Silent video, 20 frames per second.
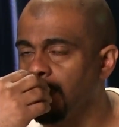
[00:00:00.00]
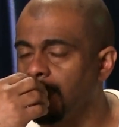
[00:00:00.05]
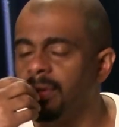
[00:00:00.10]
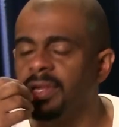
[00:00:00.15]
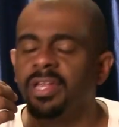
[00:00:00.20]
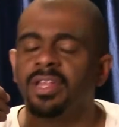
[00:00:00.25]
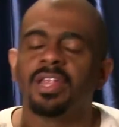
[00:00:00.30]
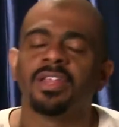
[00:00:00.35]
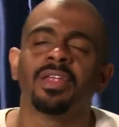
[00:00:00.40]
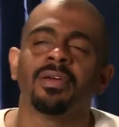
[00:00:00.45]

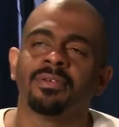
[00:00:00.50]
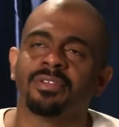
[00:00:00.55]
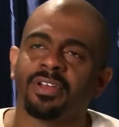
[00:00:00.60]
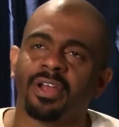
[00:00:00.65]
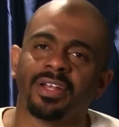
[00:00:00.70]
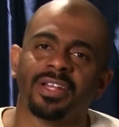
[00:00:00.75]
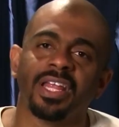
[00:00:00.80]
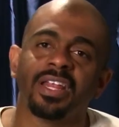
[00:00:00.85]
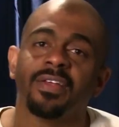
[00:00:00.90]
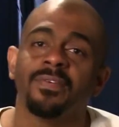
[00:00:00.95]
Well, they
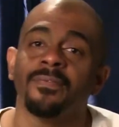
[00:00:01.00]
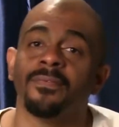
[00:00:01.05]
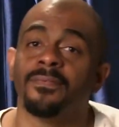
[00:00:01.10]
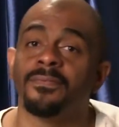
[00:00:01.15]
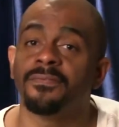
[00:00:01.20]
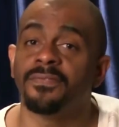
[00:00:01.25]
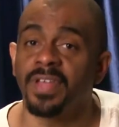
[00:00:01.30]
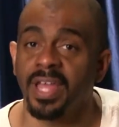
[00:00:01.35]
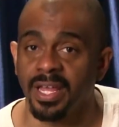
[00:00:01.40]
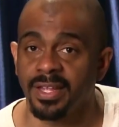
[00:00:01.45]
didn't
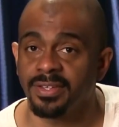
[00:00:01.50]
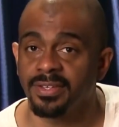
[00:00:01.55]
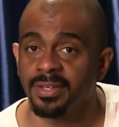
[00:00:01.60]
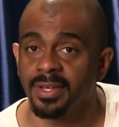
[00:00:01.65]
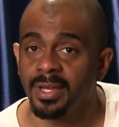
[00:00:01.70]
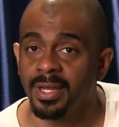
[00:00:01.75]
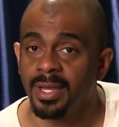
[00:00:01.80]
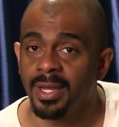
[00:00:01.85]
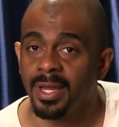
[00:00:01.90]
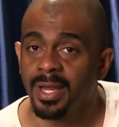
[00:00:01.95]
fit.
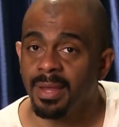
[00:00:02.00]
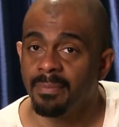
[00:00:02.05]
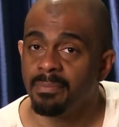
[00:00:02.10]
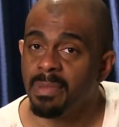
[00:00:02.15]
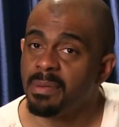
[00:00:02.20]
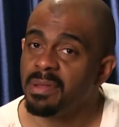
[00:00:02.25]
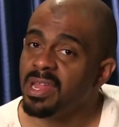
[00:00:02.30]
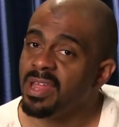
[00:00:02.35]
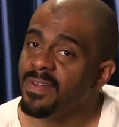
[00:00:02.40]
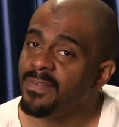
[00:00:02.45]

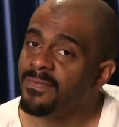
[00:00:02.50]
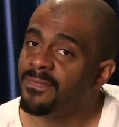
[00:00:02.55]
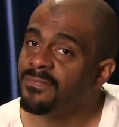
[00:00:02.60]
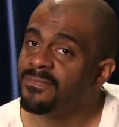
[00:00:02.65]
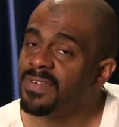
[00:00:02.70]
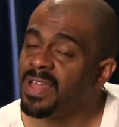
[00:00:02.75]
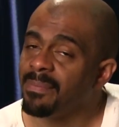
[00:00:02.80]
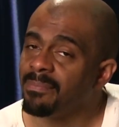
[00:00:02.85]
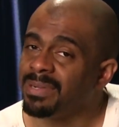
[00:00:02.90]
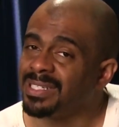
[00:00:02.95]
Maybe they
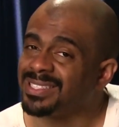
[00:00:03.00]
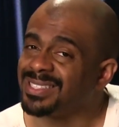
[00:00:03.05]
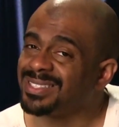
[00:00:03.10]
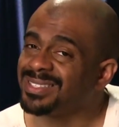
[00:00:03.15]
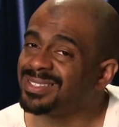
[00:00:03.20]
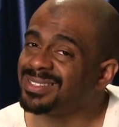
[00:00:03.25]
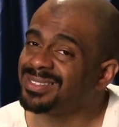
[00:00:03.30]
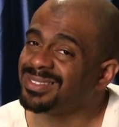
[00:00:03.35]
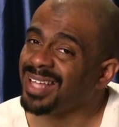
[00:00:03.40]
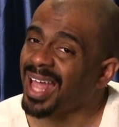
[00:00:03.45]
didn't fit my
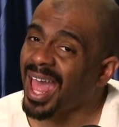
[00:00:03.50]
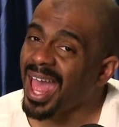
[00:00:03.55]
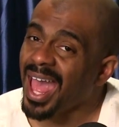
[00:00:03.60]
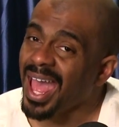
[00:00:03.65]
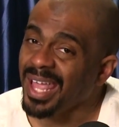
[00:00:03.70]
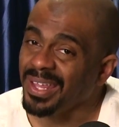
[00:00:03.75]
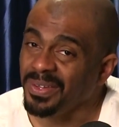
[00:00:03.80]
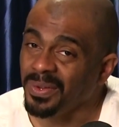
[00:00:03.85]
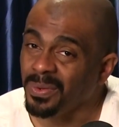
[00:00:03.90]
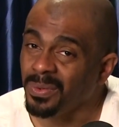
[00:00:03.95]

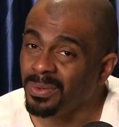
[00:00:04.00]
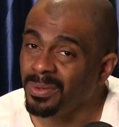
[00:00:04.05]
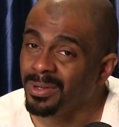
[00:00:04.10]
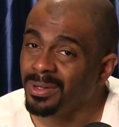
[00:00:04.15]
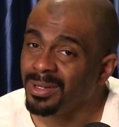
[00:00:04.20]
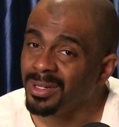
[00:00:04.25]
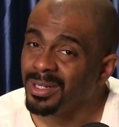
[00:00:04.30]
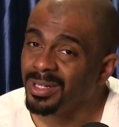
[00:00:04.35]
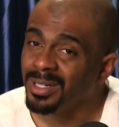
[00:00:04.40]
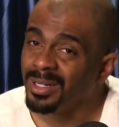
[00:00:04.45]
style,
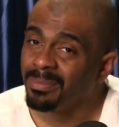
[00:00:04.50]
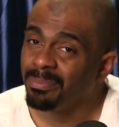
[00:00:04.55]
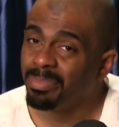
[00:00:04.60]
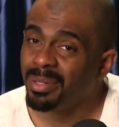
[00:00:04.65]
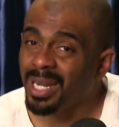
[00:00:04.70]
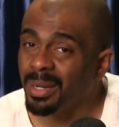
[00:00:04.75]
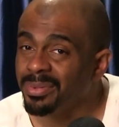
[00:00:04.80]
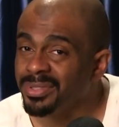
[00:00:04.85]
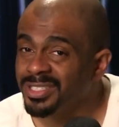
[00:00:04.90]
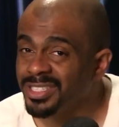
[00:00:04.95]

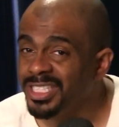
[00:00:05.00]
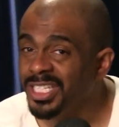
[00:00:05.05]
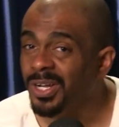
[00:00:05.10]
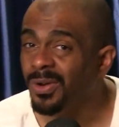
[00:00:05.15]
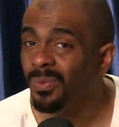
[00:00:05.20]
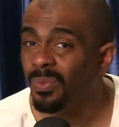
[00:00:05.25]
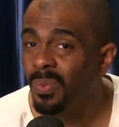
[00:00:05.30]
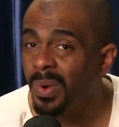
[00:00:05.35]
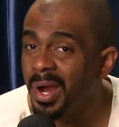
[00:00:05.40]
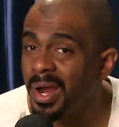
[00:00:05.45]
but I would
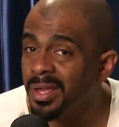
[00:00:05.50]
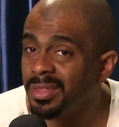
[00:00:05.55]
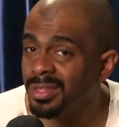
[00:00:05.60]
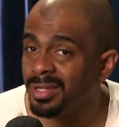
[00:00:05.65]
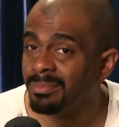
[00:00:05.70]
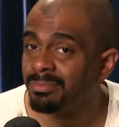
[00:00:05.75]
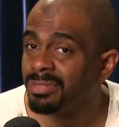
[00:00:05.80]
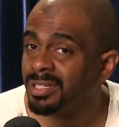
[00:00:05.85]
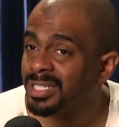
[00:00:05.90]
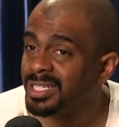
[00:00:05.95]
still wear
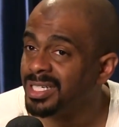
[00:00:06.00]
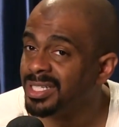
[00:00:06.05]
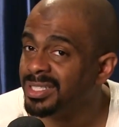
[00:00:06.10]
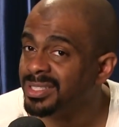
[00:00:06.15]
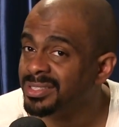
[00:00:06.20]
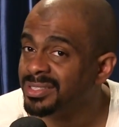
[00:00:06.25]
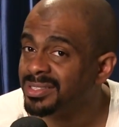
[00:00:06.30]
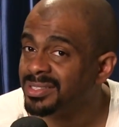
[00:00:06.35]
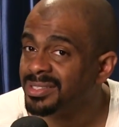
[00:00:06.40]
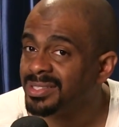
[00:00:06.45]
them
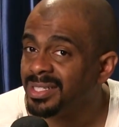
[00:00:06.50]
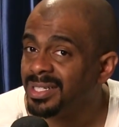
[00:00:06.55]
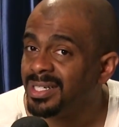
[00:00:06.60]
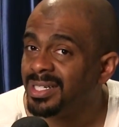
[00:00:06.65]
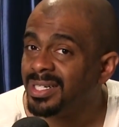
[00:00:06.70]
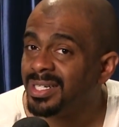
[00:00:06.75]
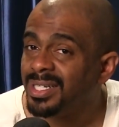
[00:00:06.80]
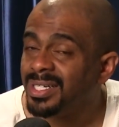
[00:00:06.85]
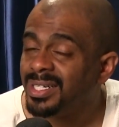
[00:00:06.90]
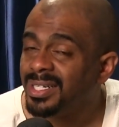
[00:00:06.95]
because
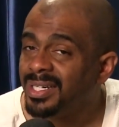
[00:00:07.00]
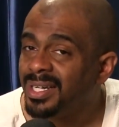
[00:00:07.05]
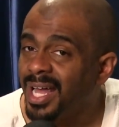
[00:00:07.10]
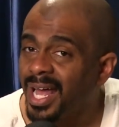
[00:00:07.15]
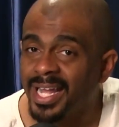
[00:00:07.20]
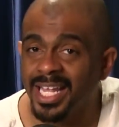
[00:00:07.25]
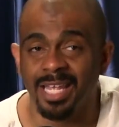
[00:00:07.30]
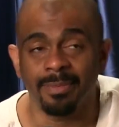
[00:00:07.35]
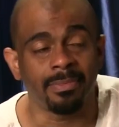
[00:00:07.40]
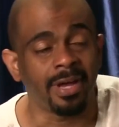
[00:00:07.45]

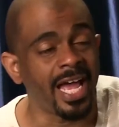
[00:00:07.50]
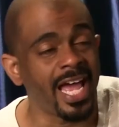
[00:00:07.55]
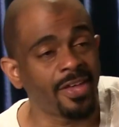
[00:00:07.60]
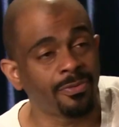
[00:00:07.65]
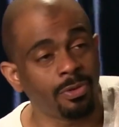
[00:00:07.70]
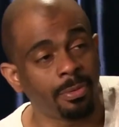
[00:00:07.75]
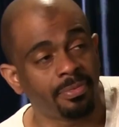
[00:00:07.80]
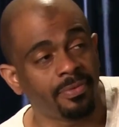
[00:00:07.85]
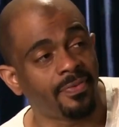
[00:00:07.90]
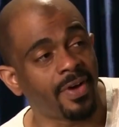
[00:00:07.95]
I get my
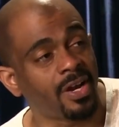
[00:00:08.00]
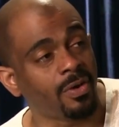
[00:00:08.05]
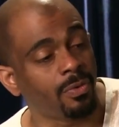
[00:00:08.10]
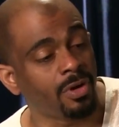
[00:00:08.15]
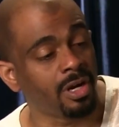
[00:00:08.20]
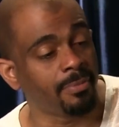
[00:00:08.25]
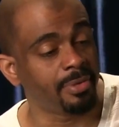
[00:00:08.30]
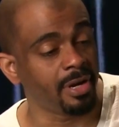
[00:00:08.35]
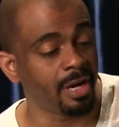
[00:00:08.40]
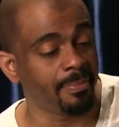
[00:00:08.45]
ass whooped if I
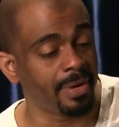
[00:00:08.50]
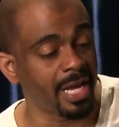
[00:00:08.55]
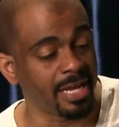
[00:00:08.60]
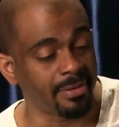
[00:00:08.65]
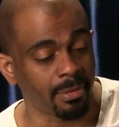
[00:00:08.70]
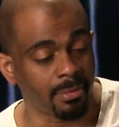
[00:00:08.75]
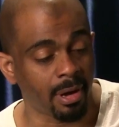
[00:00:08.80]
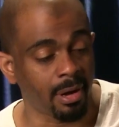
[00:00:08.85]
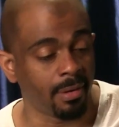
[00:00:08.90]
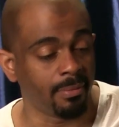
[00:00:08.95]
wear a pair of
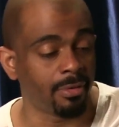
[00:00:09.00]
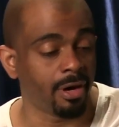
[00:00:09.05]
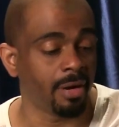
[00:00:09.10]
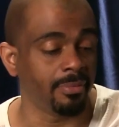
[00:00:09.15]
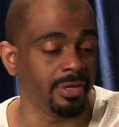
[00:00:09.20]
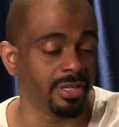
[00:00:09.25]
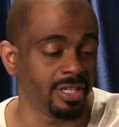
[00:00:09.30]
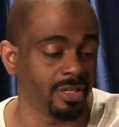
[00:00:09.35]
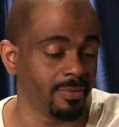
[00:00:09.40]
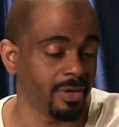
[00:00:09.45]
pants. My mom
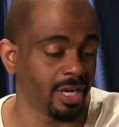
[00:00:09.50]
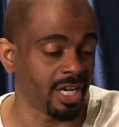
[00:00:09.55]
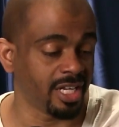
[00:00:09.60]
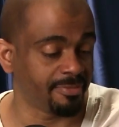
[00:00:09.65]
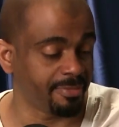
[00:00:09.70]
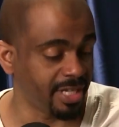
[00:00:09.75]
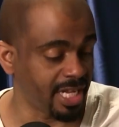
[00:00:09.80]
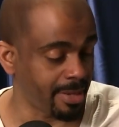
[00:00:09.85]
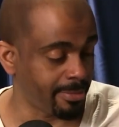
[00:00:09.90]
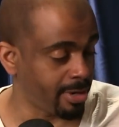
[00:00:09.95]
bought me. She went
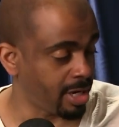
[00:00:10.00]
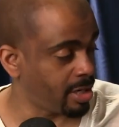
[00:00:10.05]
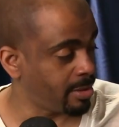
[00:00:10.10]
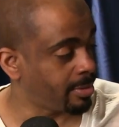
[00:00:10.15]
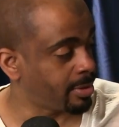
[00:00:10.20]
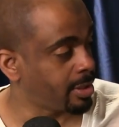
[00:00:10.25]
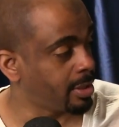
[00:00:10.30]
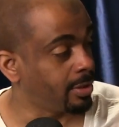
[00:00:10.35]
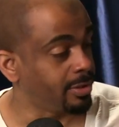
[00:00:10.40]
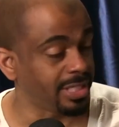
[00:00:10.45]
out and spent that money
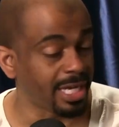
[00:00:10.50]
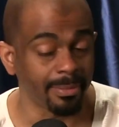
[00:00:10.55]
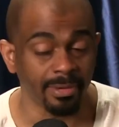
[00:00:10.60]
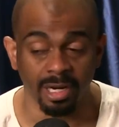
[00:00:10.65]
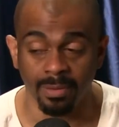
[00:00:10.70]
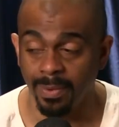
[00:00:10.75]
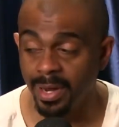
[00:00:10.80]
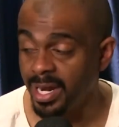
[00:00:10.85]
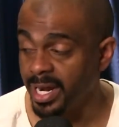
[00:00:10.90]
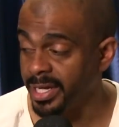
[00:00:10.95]
on clothes. I
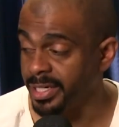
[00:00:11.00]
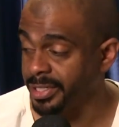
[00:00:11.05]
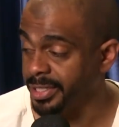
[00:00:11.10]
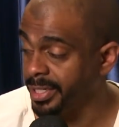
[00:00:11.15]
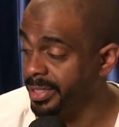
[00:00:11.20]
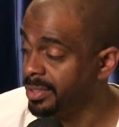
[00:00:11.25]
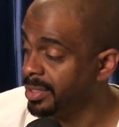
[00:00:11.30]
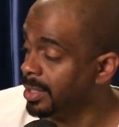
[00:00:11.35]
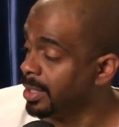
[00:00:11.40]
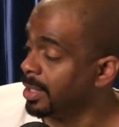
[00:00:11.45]
better buy that
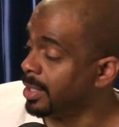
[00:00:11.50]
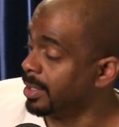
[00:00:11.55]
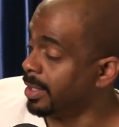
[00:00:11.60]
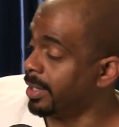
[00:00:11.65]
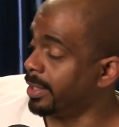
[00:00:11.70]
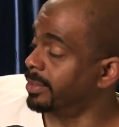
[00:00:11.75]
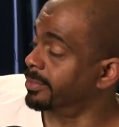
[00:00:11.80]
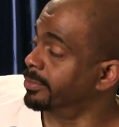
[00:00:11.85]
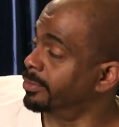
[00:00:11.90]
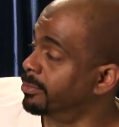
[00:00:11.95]
shit.
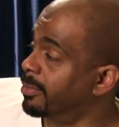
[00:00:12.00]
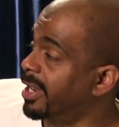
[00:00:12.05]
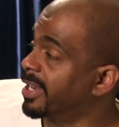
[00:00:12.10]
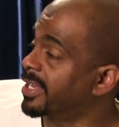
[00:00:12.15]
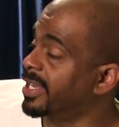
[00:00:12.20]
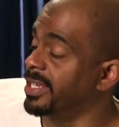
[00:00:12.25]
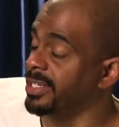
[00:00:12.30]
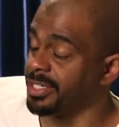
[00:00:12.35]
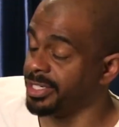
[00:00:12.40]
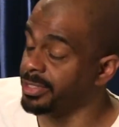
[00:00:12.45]
Who
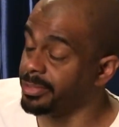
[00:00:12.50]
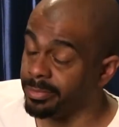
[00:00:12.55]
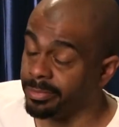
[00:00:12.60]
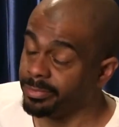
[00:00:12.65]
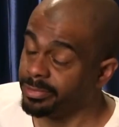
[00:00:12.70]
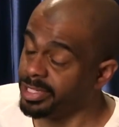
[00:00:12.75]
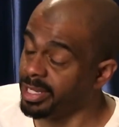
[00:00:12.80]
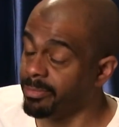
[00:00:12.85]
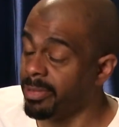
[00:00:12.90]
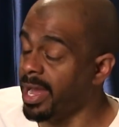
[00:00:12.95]
my kid? She
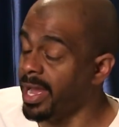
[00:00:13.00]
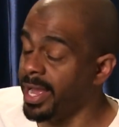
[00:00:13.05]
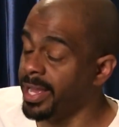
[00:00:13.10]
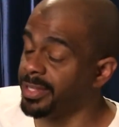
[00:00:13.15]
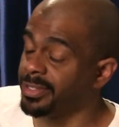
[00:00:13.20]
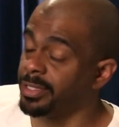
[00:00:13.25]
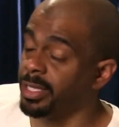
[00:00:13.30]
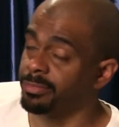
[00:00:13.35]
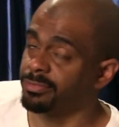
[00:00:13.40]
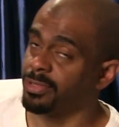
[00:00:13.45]
took my
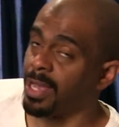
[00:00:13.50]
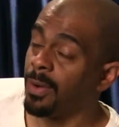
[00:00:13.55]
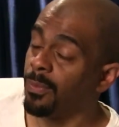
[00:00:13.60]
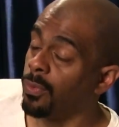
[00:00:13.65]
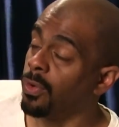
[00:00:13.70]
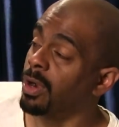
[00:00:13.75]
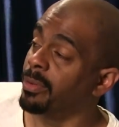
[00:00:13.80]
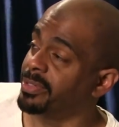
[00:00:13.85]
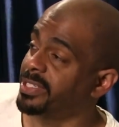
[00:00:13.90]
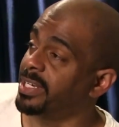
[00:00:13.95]
ass up, so I
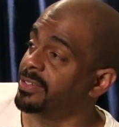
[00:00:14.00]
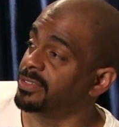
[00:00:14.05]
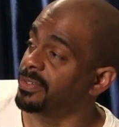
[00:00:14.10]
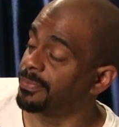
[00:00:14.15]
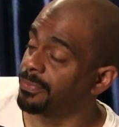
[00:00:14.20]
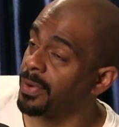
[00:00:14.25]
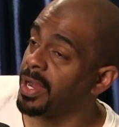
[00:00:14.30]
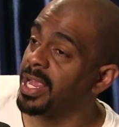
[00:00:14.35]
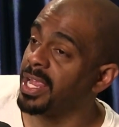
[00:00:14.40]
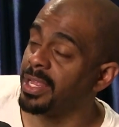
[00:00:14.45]
wore them because I
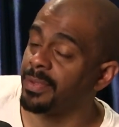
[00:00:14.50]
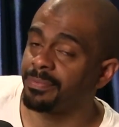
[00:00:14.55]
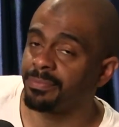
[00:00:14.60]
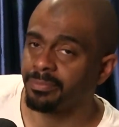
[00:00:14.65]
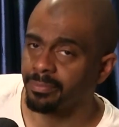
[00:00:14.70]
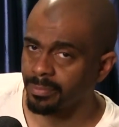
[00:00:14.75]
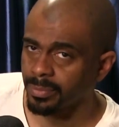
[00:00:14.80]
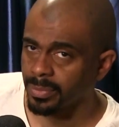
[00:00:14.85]
was afraid.